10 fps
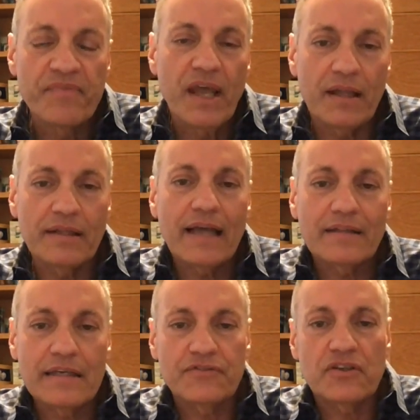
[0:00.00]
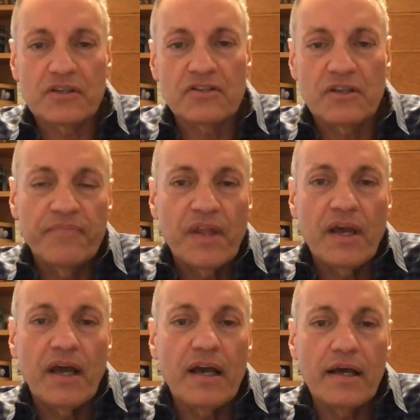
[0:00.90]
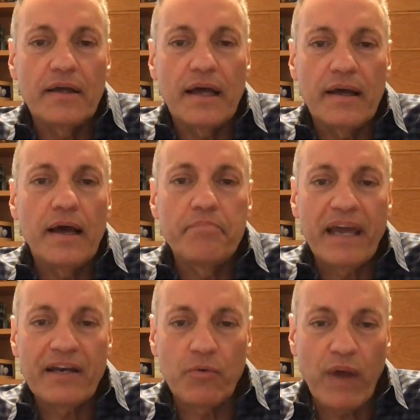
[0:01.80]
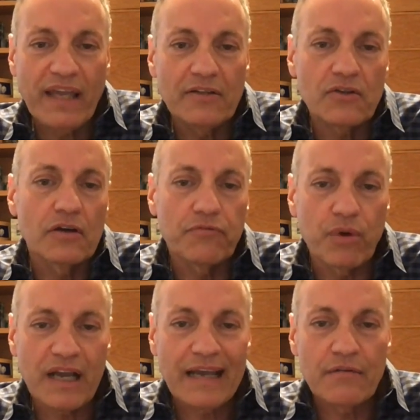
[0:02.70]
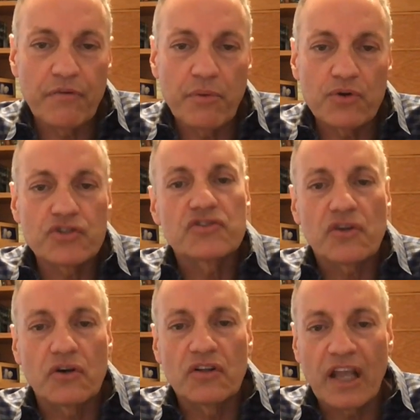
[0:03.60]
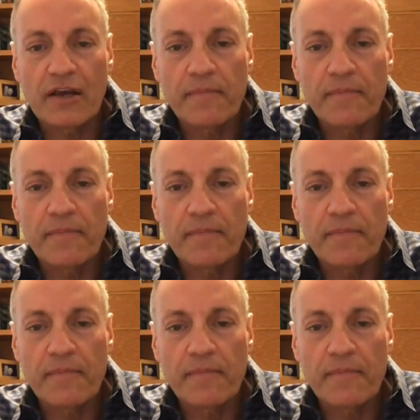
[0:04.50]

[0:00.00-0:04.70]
and that gives us a better weight of what kind of emotions are there.